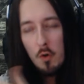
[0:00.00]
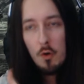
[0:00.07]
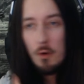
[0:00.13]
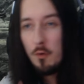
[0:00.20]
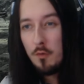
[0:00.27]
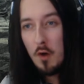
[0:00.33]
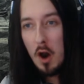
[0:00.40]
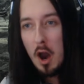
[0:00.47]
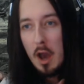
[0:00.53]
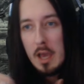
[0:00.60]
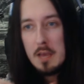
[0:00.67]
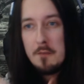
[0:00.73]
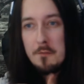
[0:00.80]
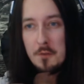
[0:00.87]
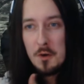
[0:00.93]

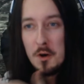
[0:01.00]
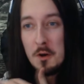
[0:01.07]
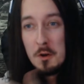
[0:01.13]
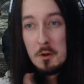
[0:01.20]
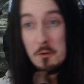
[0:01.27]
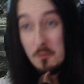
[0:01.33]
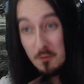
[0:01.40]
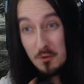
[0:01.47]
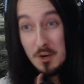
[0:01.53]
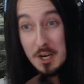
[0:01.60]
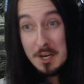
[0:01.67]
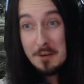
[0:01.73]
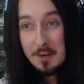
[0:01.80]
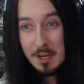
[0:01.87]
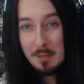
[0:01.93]
5 for really,
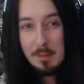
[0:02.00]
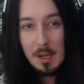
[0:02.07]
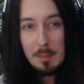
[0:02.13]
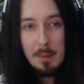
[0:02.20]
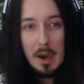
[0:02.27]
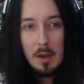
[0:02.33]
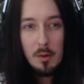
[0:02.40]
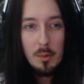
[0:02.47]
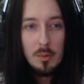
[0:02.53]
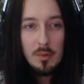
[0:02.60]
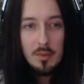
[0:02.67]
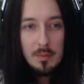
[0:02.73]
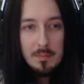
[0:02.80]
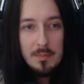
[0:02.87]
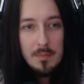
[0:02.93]
really big
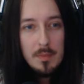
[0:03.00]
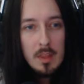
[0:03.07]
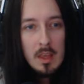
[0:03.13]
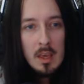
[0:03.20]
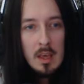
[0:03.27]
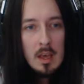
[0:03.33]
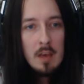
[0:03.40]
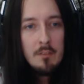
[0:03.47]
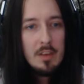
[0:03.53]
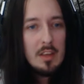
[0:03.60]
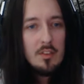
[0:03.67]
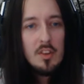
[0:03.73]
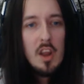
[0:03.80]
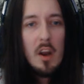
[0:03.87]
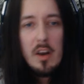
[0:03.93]
battles. These
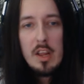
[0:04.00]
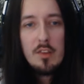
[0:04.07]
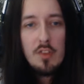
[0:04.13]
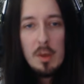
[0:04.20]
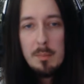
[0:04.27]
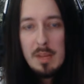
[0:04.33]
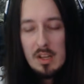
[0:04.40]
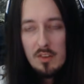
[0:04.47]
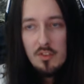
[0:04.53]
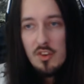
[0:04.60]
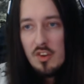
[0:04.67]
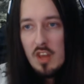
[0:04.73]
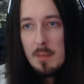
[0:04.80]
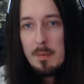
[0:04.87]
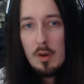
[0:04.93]
scenarios can be just your
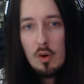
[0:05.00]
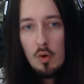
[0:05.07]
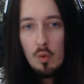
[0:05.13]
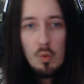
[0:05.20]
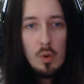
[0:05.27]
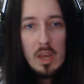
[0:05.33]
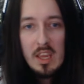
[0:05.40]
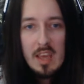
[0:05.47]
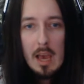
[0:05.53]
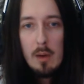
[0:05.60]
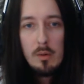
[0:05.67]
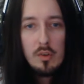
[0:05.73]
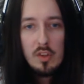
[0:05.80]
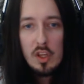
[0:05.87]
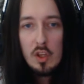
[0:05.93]
typical
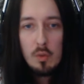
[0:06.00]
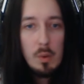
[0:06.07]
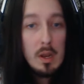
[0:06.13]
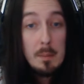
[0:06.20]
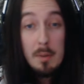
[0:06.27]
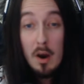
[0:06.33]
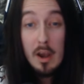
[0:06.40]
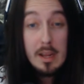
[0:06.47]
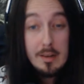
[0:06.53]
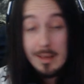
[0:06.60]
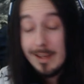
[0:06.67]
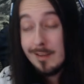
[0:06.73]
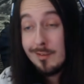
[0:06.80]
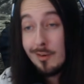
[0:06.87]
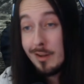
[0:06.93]
encounters where the party
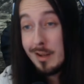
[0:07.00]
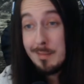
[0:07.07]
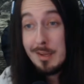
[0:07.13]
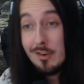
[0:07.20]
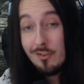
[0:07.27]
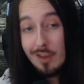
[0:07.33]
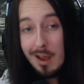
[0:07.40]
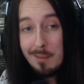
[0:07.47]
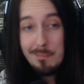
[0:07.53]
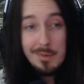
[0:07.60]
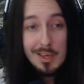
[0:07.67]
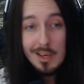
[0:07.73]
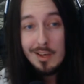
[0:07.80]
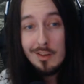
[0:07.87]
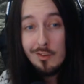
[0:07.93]
takes on enemy
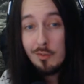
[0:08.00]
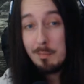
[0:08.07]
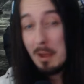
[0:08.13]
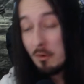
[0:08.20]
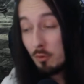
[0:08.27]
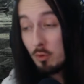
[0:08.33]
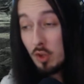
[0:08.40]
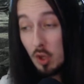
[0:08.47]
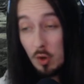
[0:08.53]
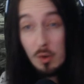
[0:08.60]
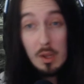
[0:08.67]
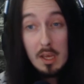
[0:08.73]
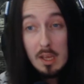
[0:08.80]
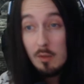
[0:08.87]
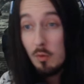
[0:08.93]
champions, special
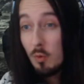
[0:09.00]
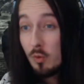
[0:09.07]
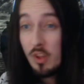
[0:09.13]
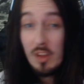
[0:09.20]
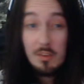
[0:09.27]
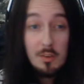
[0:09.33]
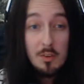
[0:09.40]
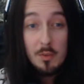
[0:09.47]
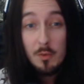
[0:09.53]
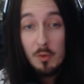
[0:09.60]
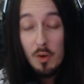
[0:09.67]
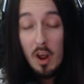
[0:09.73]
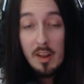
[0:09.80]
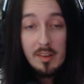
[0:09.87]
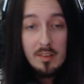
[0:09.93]
units, or dozens of
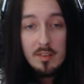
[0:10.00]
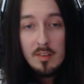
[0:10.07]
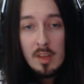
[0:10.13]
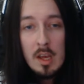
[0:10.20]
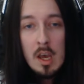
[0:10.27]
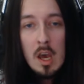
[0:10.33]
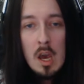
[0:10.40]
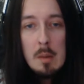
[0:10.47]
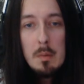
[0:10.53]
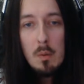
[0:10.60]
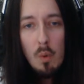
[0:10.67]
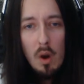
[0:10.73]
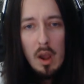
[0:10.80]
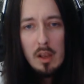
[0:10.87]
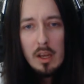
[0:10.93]
grunts, but
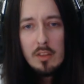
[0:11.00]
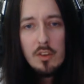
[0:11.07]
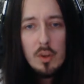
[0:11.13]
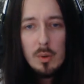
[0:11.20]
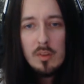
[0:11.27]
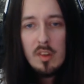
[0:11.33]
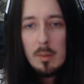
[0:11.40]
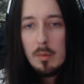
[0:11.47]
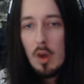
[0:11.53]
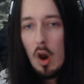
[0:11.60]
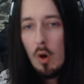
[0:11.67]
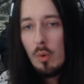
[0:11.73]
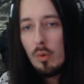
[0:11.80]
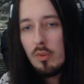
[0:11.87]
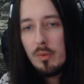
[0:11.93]
what I like to do is set up
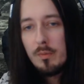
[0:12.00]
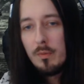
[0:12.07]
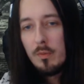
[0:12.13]
goals for